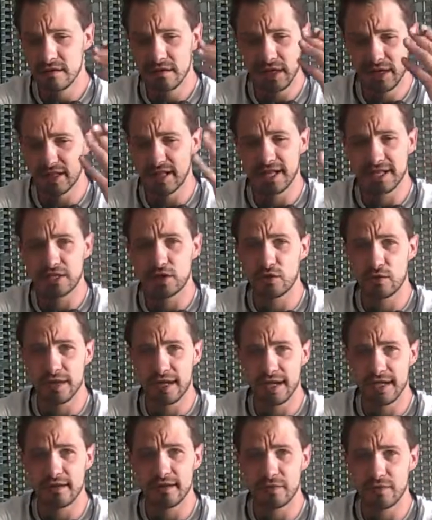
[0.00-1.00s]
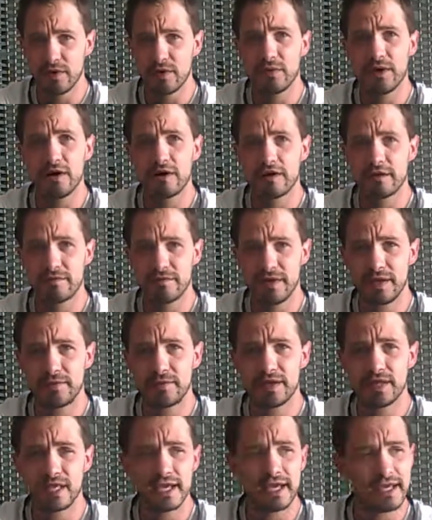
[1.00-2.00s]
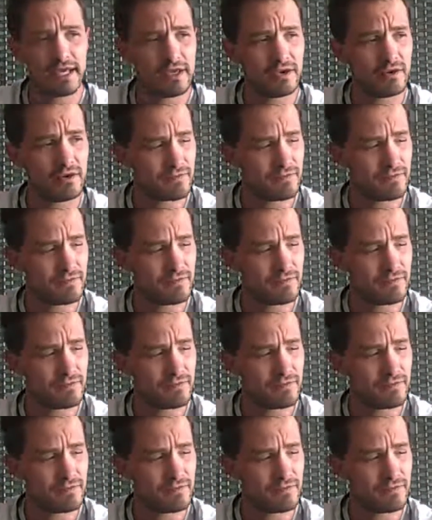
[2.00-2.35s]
and that's great, and we welcome people like you,